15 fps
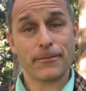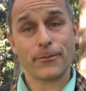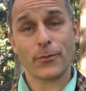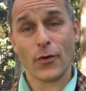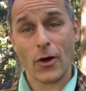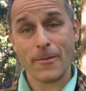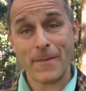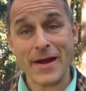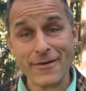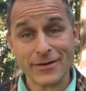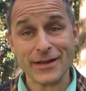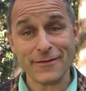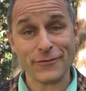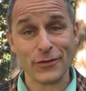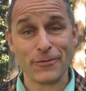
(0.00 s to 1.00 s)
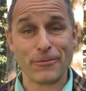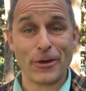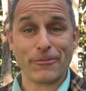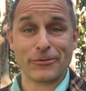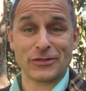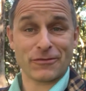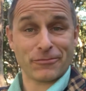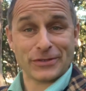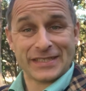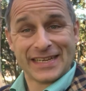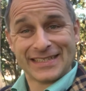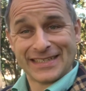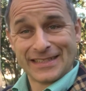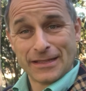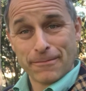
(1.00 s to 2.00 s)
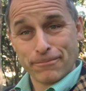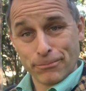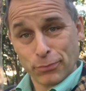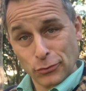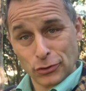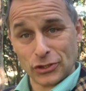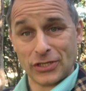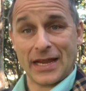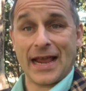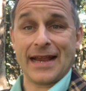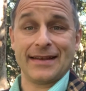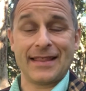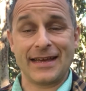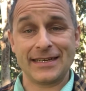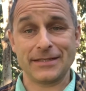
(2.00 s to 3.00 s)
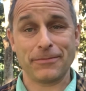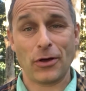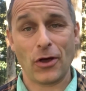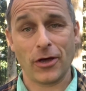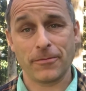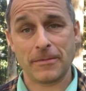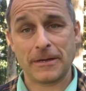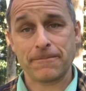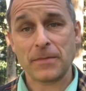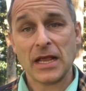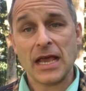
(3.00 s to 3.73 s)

primarily for the purpose of protecting the bushland that is behind me.